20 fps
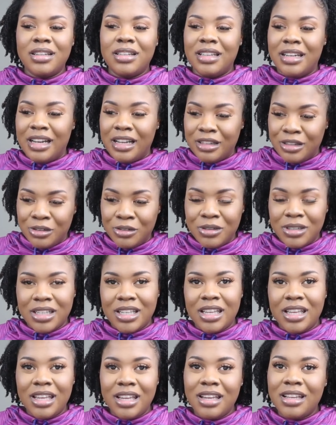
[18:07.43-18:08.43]
Then I do it
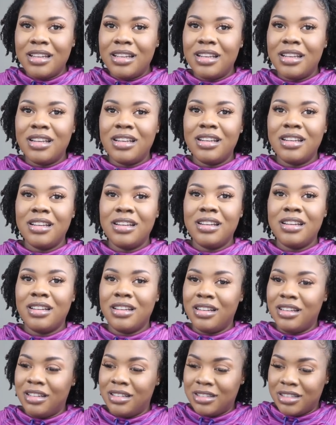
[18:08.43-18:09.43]
again,
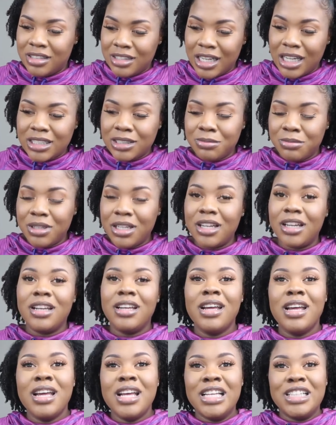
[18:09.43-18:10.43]
it starts blood.